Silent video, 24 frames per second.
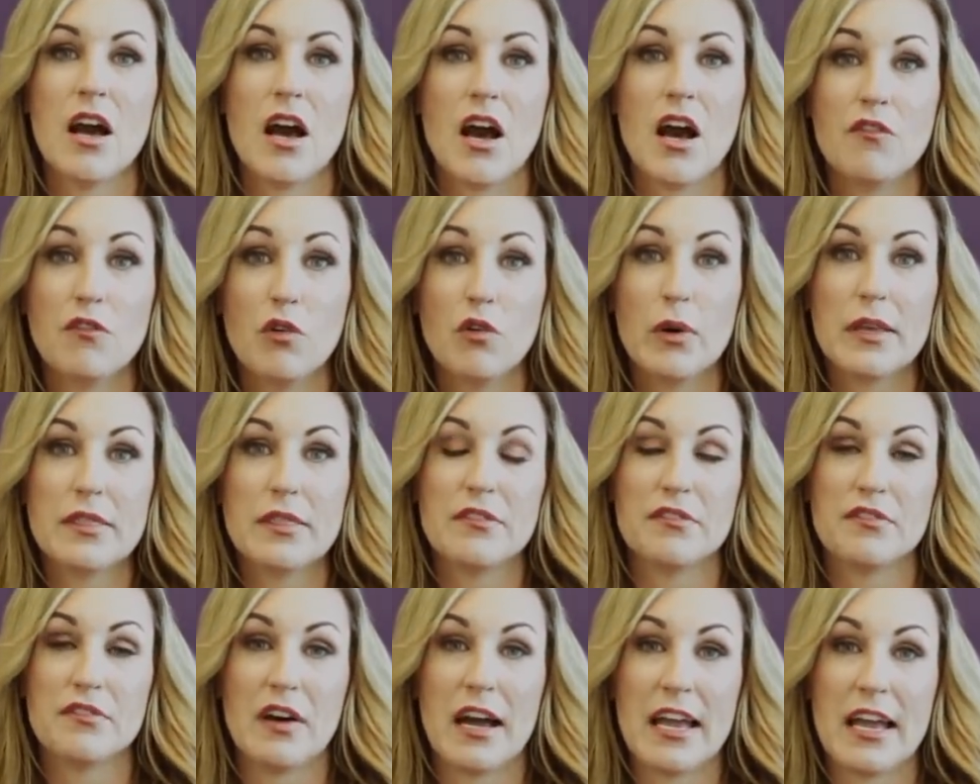Avoid
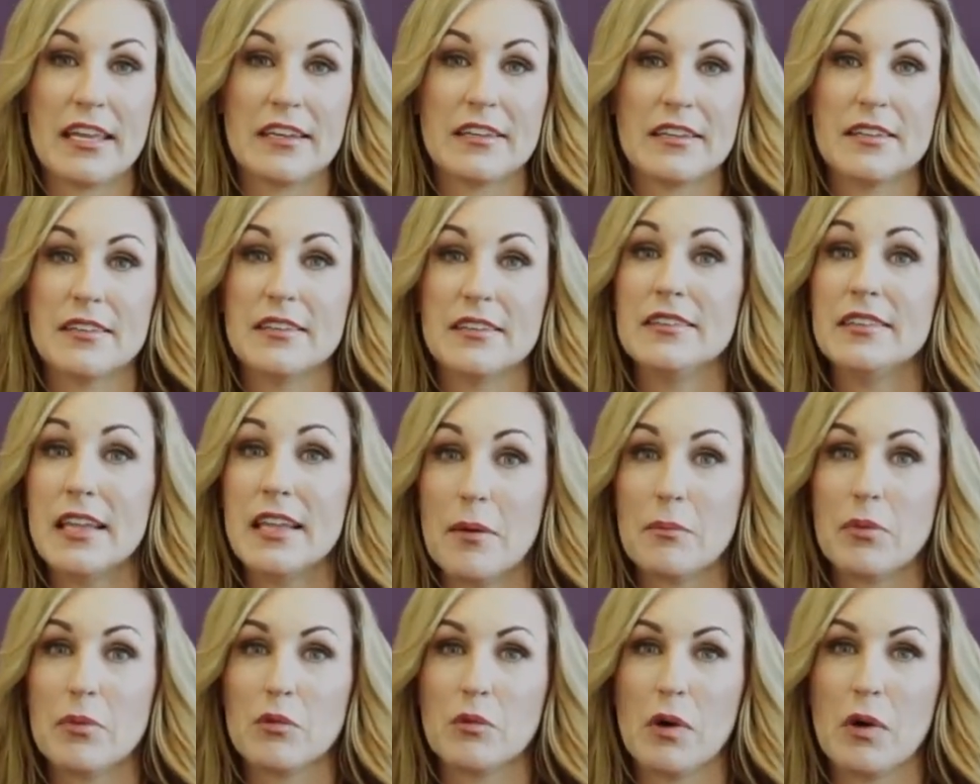the fight,
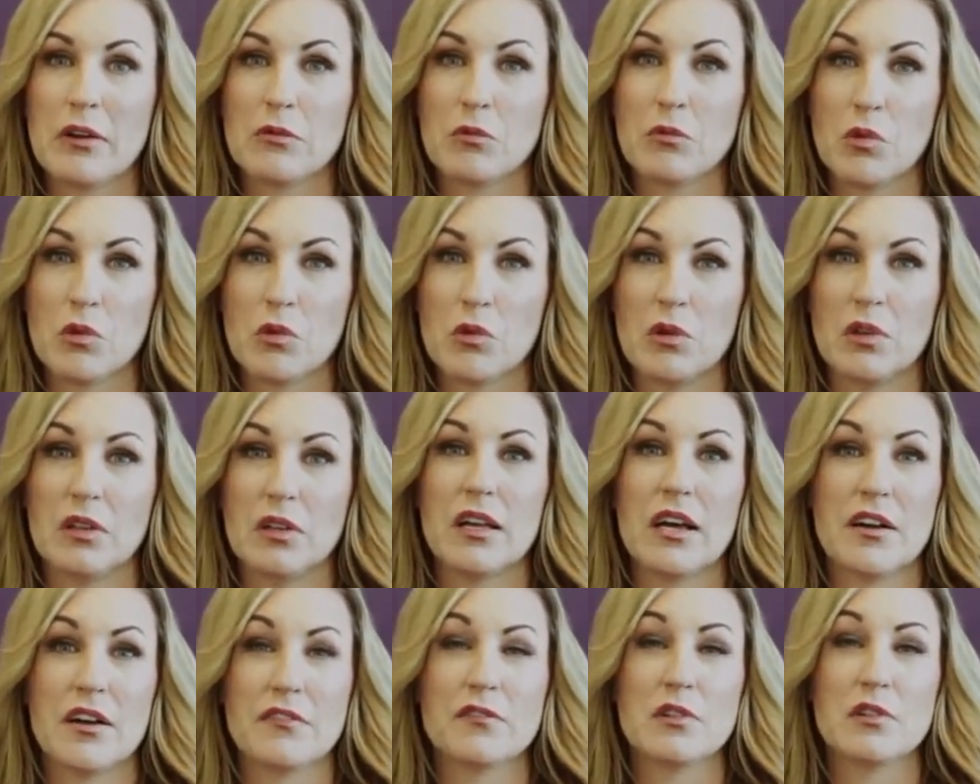number one rule
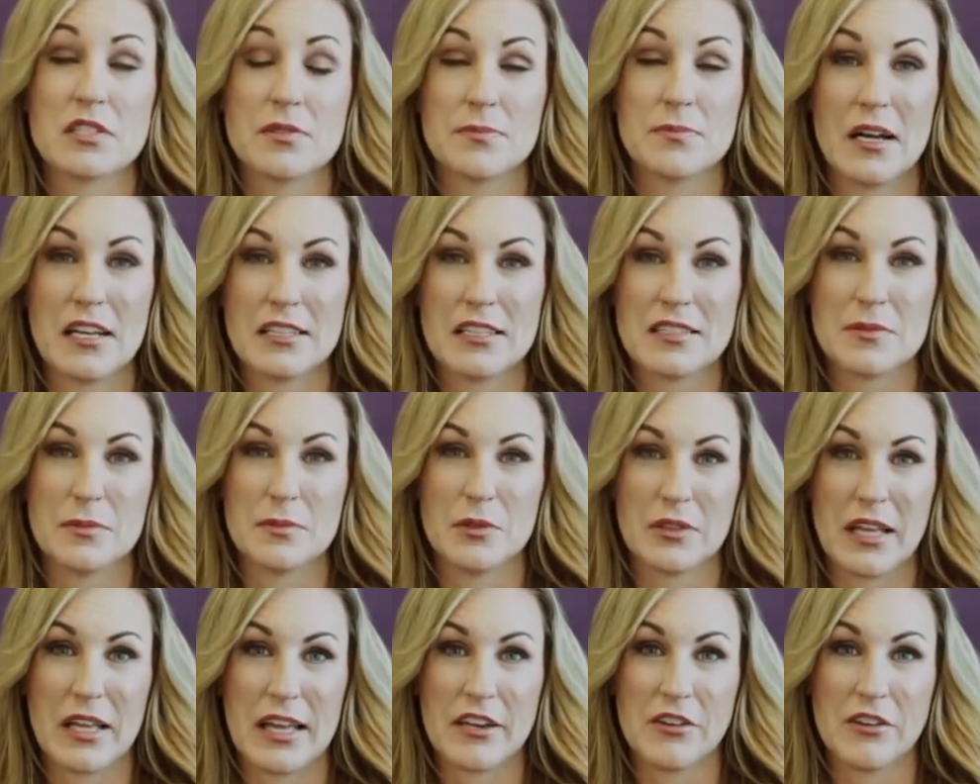of
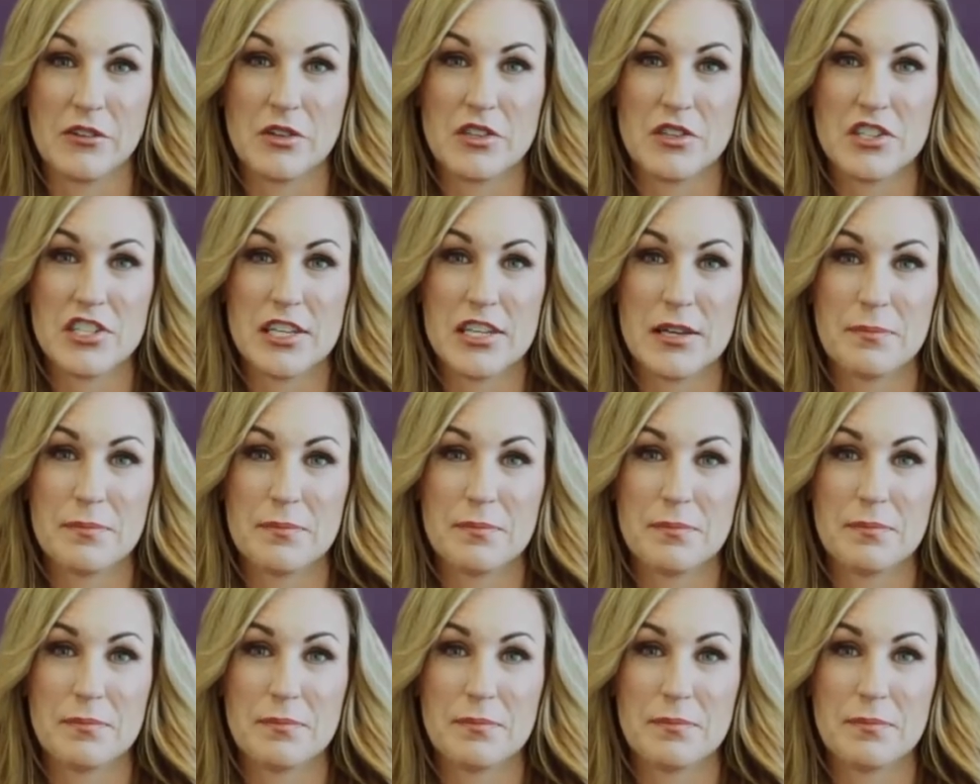responsible gun ownership.